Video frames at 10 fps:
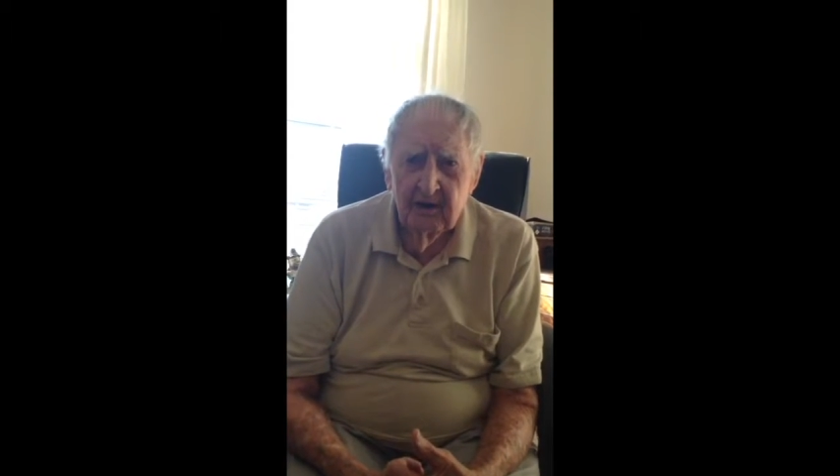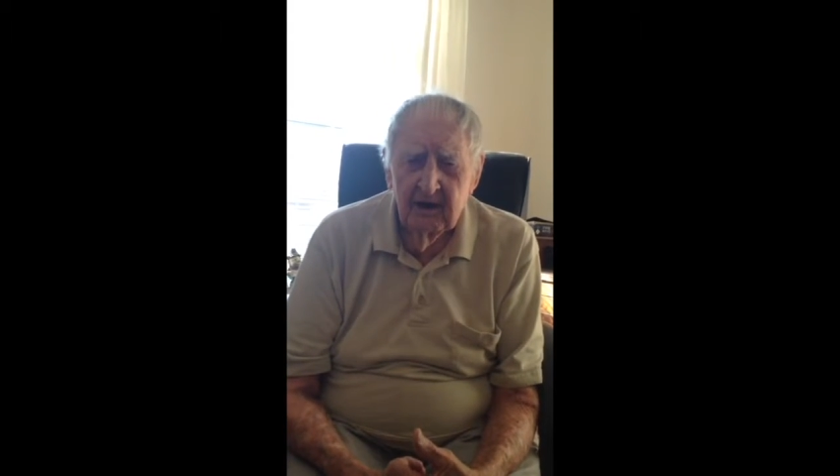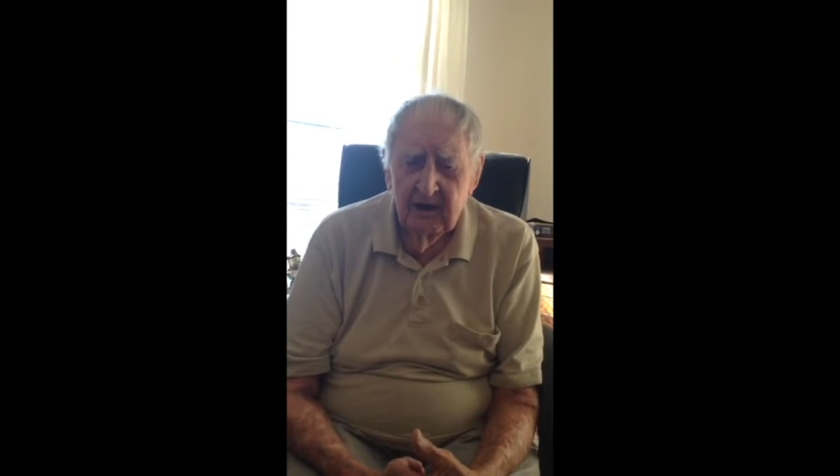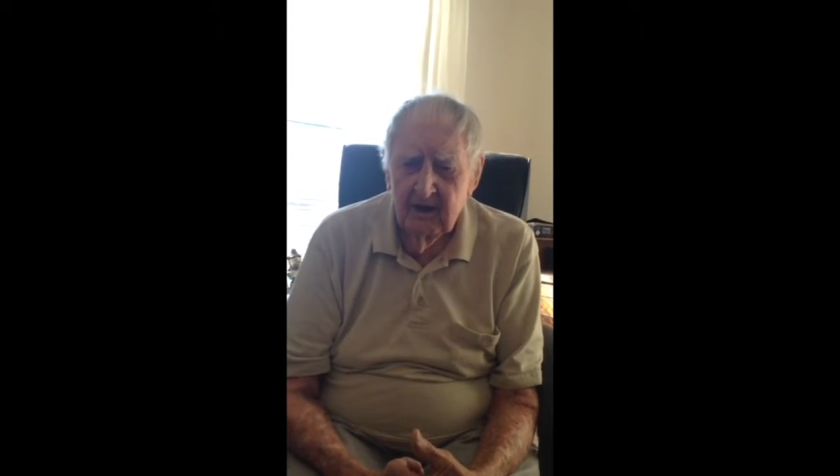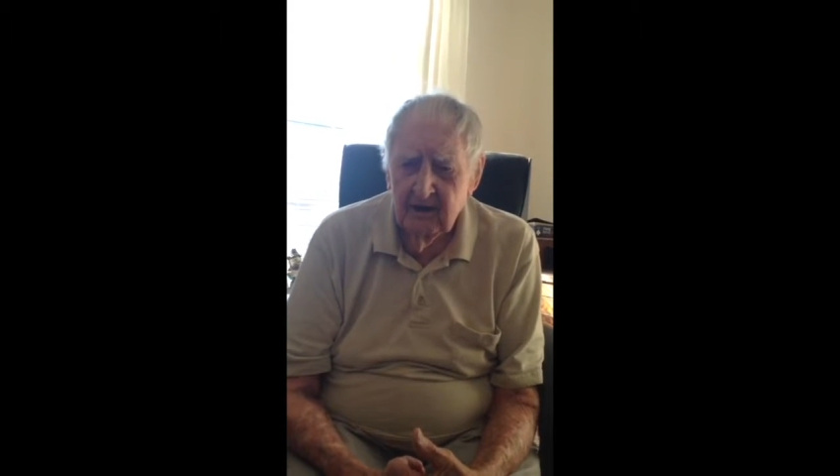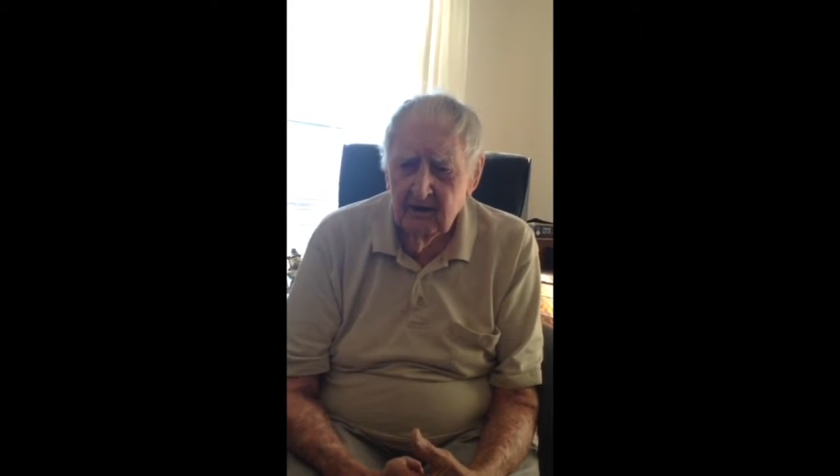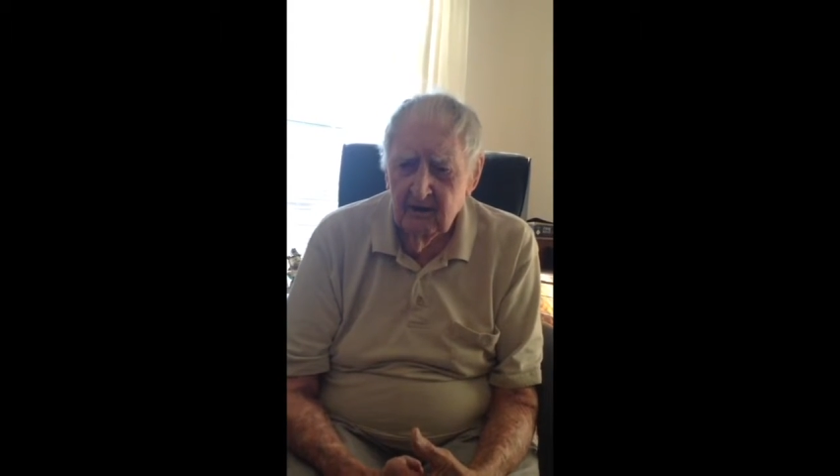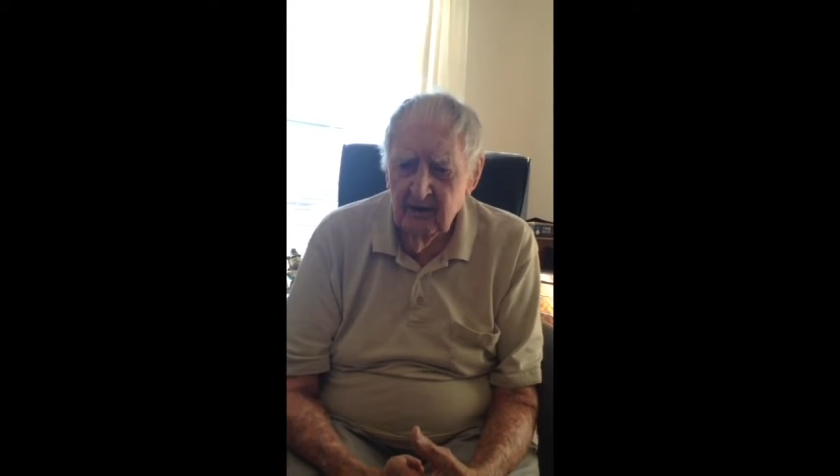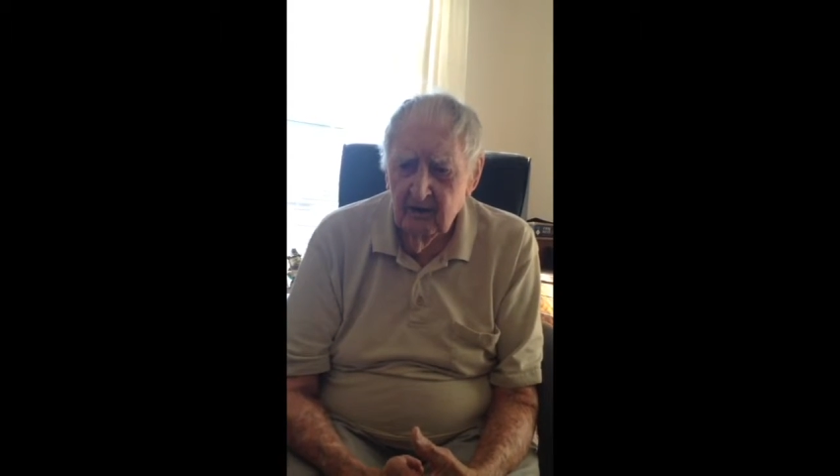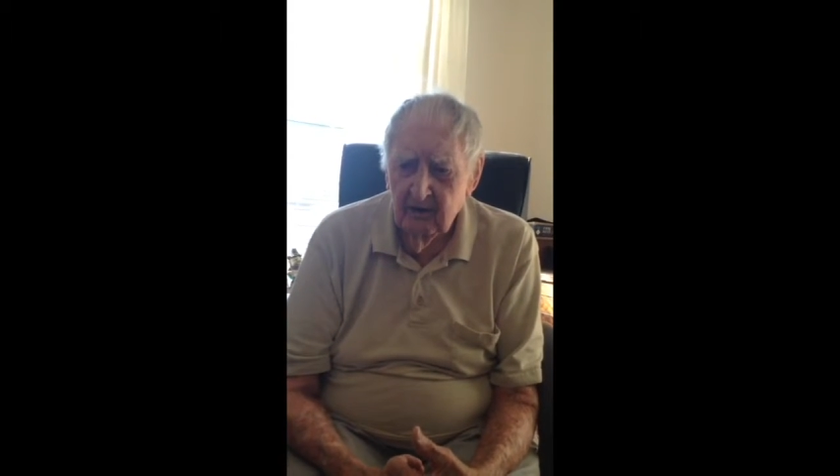
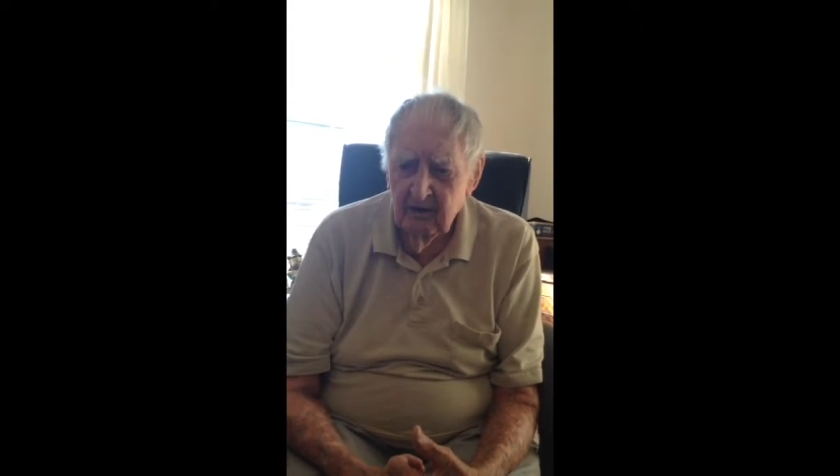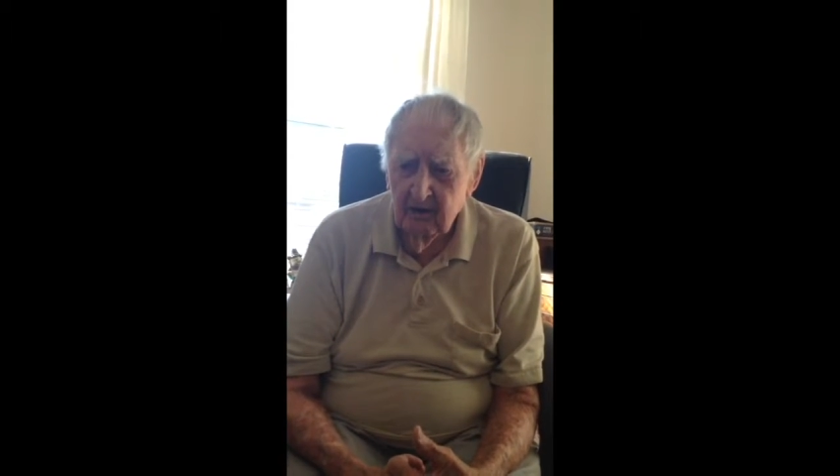and